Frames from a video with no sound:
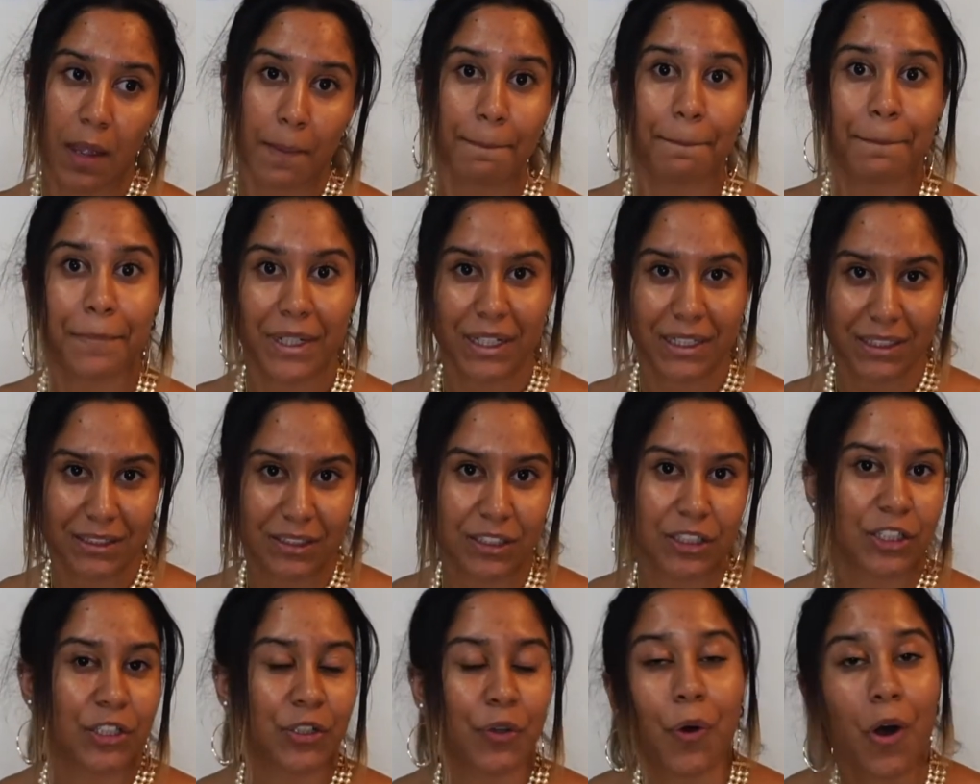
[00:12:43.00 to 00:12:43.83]

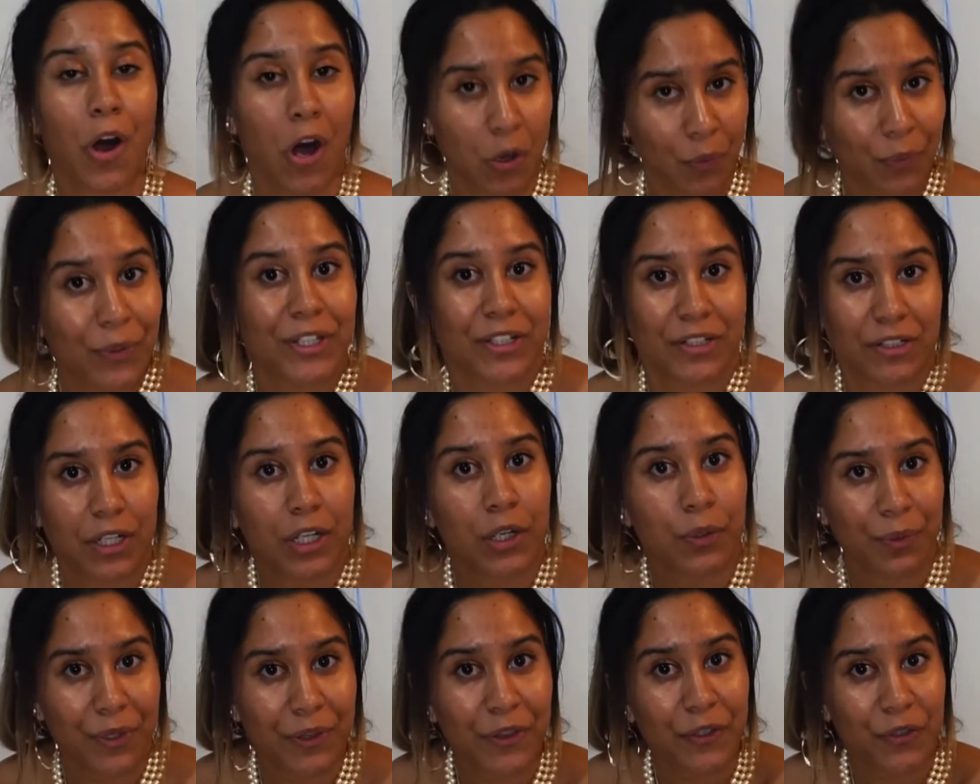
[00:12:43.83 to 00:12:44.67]
but you'll always
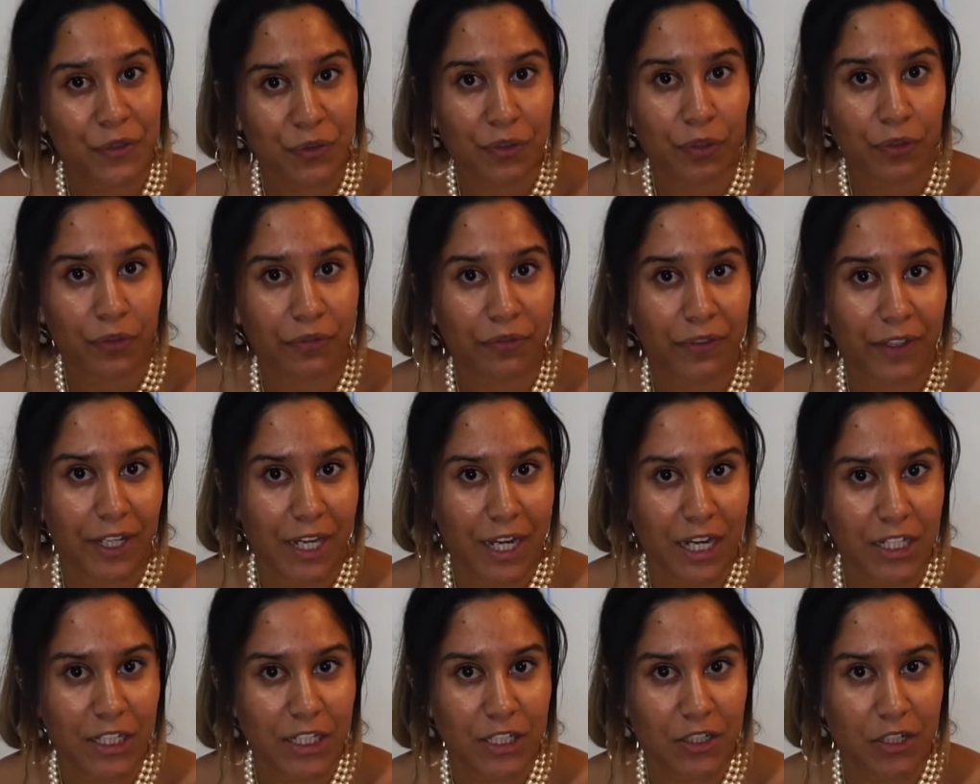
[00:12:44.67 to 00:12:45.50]
know with those
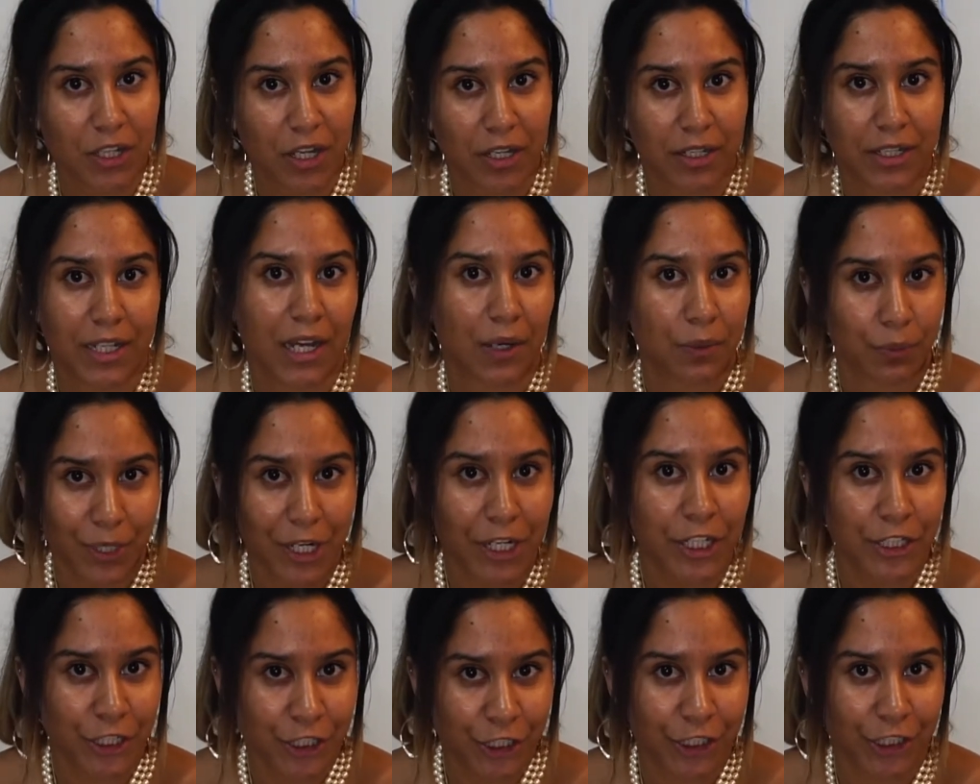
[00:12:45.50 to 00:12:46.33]
notifications on now,
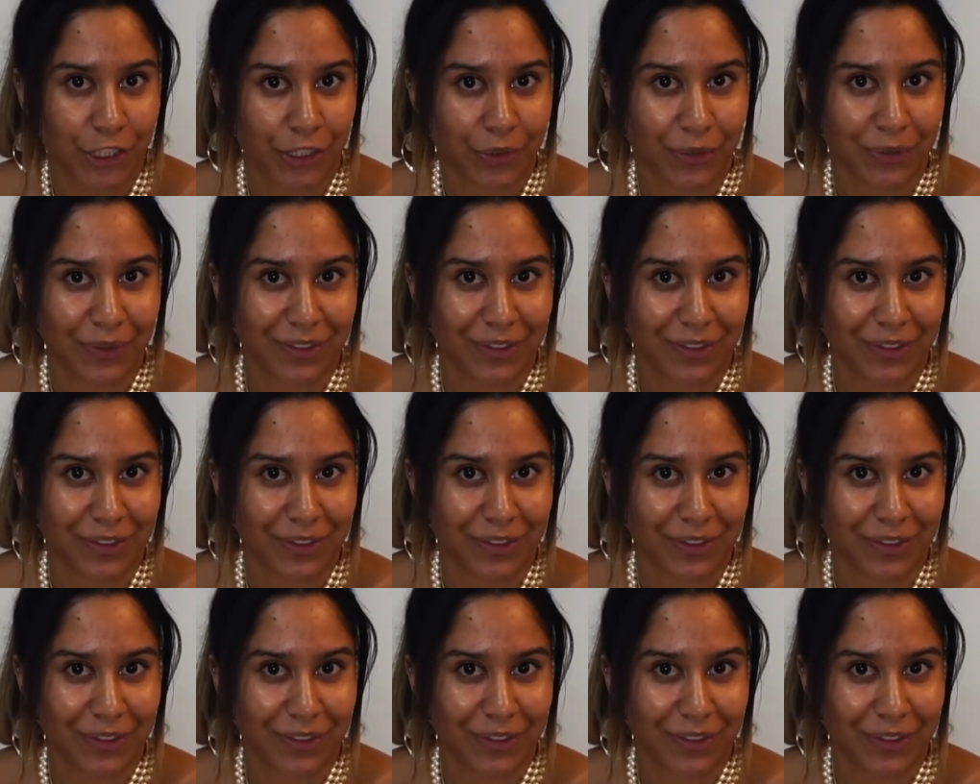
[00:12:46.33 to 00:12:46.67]
wouldn't you?